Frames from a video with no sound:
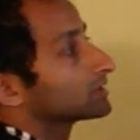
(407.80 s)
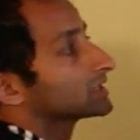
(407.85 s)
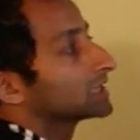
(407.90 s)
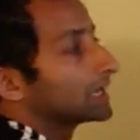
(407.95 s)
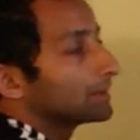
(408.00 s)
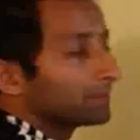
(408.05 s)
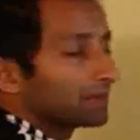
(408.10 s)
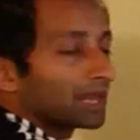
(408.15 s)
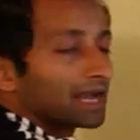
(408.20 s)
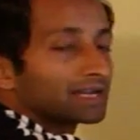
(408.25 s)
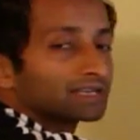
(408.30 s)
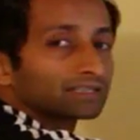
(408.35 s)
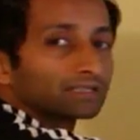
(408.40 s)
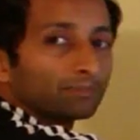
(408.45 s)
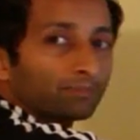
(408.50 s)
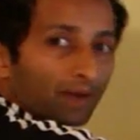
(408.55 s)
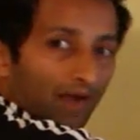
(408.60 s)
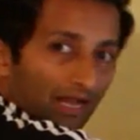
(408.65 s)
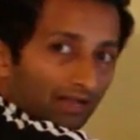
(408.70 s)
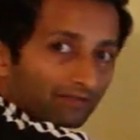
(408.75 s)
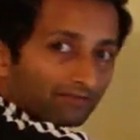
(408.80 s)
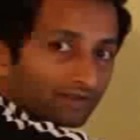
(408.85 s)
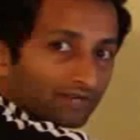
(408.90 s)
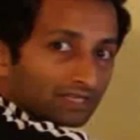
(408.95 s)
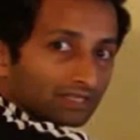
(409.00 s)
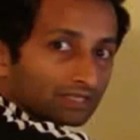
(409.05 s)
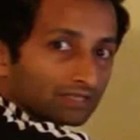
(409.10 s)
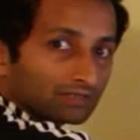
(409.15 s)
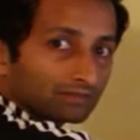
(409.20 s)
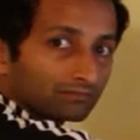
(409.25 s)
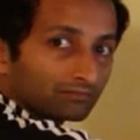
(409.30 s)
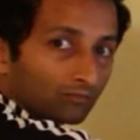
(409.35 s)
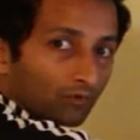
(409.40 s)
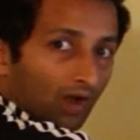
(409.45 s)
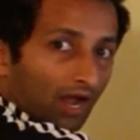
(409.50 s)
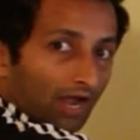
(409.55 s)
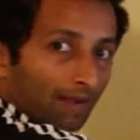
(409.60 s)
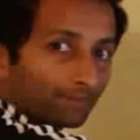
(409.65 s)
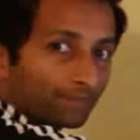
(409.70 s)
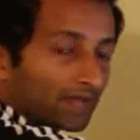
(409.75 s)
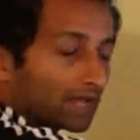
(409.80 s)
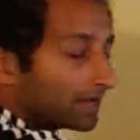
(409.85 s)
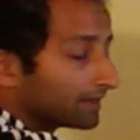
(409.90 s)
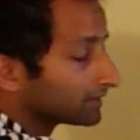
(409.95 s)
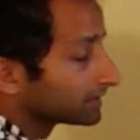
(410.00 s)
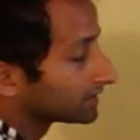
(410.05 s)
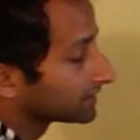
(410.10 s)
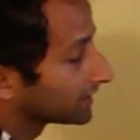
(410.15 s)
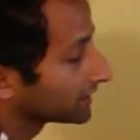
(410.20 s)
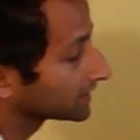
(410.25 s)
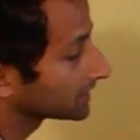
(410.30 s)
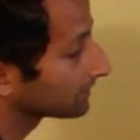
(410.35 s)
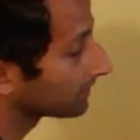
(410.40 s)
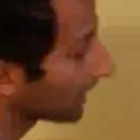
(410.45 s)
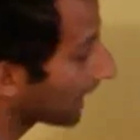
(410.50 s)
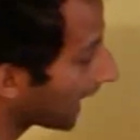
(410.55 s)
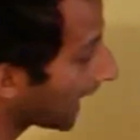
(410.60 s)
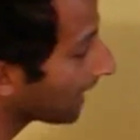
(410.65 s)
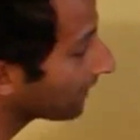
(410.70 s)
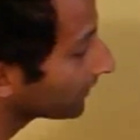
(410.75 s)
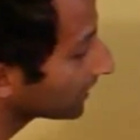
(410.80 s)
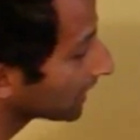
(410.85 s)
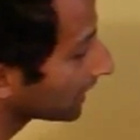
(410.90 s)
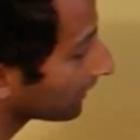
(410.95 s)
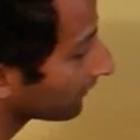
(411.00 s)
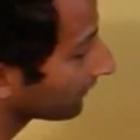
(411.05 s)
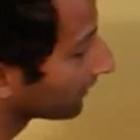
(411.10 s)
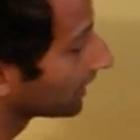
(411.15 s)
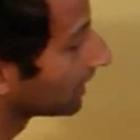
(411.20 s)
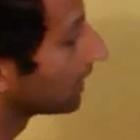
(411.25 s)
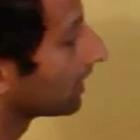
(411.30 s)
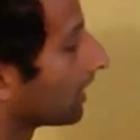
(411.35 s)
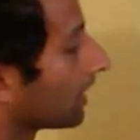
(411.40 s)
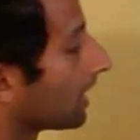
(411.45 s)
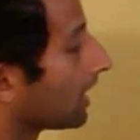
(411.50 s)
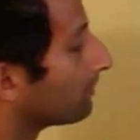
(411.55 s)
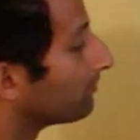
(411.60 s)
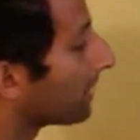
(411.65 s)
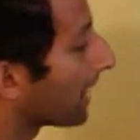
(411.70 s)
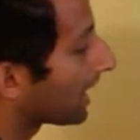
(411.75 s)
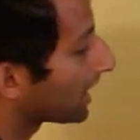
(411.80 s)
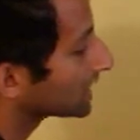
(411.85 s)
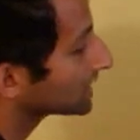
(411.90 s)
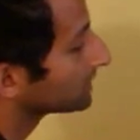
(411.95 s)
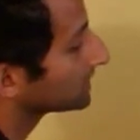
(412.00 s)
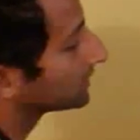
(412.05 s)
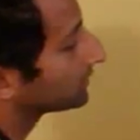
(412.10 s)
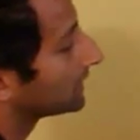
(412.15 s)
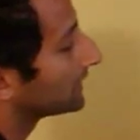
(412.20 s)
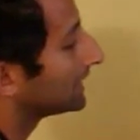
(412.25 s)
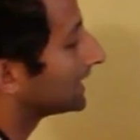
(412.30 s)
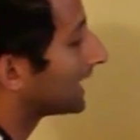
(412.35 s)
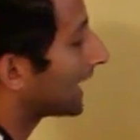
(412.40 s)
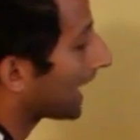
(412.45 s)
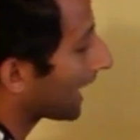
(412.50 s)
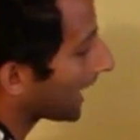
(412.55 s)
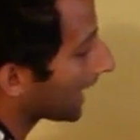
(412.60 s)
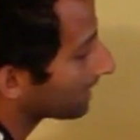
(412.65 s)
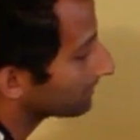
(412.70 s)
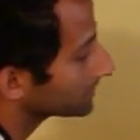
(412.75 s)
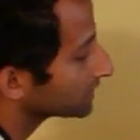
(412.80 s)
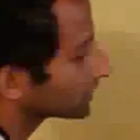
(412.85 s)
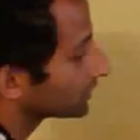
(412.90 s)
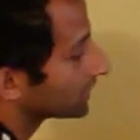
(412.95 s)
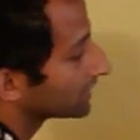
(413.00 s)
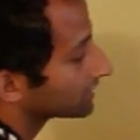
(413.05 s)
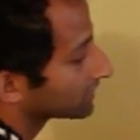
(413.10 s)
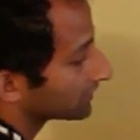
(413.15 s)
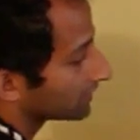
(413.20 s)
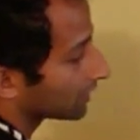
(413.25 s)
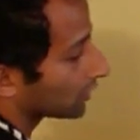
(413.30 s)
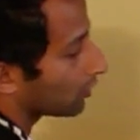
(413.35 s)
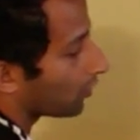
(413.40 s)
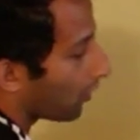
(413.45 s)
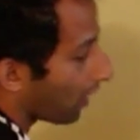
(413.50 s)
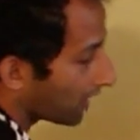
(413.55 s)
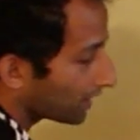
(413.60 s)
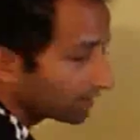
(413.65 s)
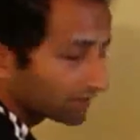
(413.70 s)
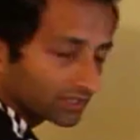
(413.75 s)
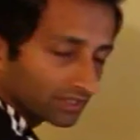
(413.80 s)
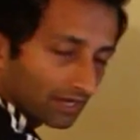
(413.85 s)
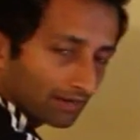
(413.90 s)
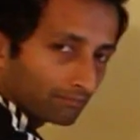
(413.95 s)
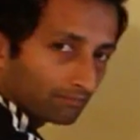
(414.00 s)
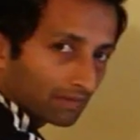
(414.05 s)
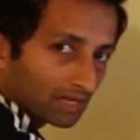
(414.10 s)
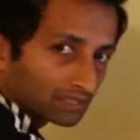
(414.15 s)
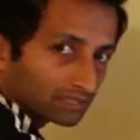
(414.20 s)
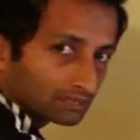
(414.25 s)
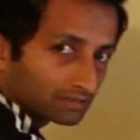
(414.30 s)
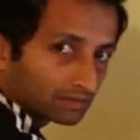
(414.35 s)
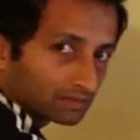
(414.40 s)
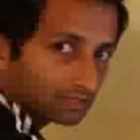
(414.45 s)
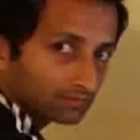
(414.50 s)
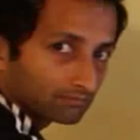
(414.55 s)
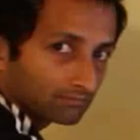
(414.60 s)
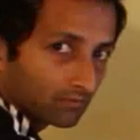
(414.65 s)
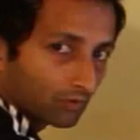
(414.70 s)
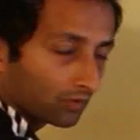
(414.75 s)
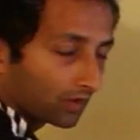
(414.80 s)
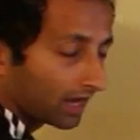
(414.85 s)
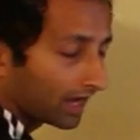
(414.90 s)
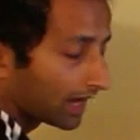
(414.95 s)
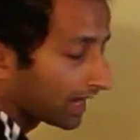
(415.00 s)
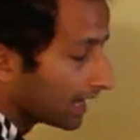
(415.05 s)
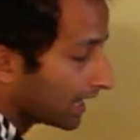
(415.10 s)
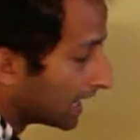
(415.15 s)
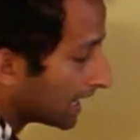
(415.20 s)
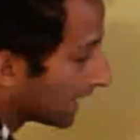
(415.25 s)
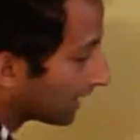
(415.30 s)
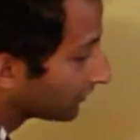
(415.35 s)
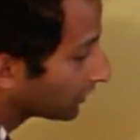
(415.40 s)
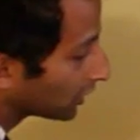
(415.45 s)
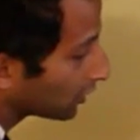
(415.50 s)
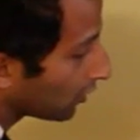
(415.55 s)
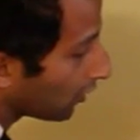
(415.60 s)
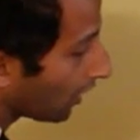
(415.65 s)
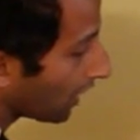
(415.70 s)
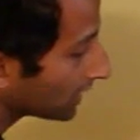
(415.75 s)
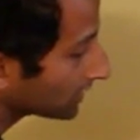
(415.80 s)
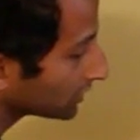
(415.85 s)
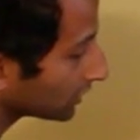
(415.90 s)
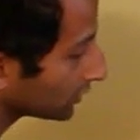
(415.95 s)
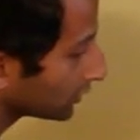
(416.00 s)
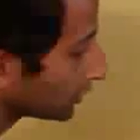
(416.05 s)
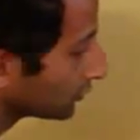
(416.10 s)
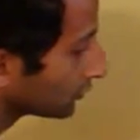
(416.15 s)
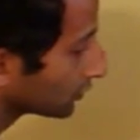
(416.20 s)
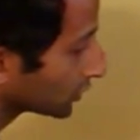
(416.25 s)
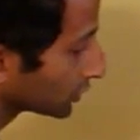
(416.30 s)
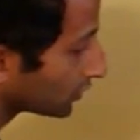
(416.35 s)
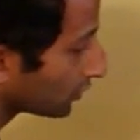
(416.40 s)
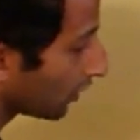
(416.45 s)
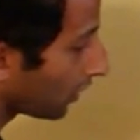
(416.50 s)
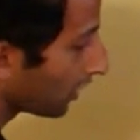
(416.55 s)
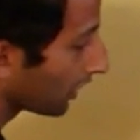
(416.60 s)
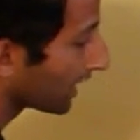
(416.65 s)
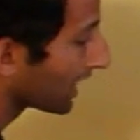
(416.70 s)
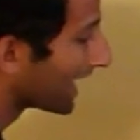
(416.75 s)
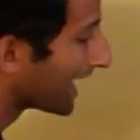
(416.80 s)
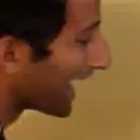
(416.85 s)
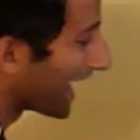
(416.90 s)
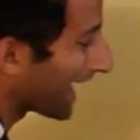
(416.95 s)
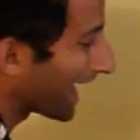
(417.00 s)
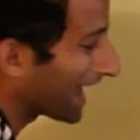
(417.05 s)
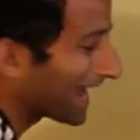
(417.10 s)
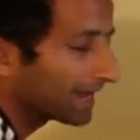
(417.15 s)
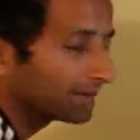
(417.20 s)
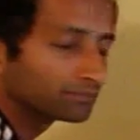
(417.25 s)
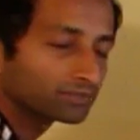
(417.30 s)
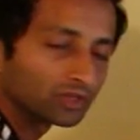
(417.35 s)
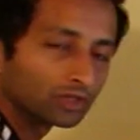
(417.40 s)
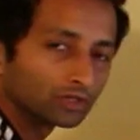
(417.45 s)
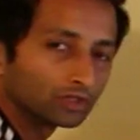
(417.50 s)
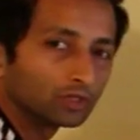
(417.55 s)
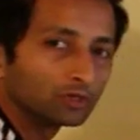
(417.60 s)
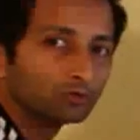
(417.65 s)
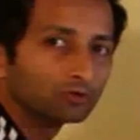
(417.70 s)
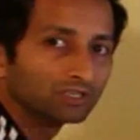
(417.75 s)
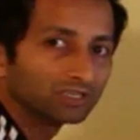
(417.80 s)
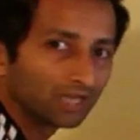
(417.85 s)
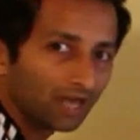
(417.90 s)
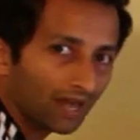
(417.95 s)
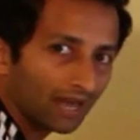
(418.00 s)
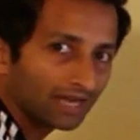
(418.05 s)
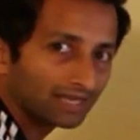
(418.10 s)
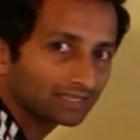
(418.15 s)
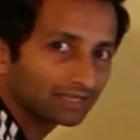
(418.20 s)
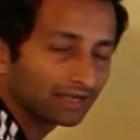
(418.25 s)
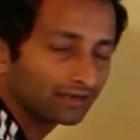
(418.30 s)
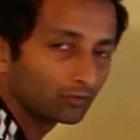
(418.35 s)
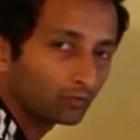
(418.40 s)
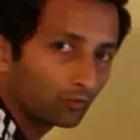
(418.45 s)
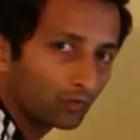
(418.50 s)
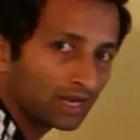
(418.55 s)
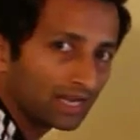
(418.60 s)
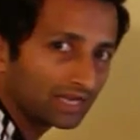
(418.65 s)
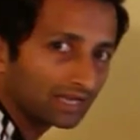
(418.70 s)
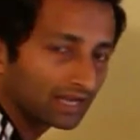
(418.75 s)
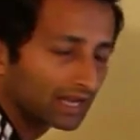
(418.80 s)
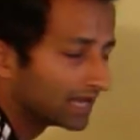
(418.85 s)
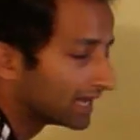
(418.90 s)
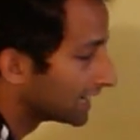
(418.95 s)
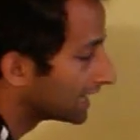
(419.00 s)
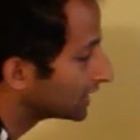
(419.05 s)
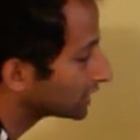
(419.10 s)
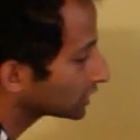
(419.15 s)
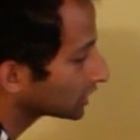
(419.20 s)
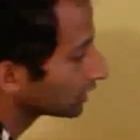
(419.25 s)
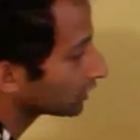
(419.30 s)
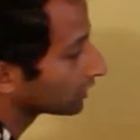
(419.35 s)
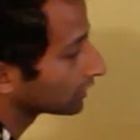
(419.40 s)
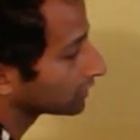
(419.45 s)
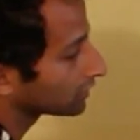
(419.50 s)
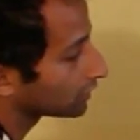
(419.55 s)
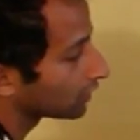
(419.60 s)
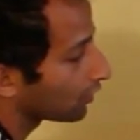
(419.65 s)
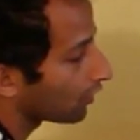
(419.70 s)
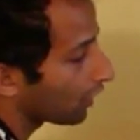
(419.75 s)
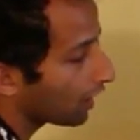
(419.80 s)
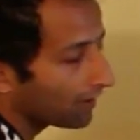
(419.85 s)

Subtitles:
to stabilize the pelvis, right? Does the system have enough balance between the hamstrings and the quadricep muscles, okay? If the quads are too strong, hams are too tight and weak, it's going to throw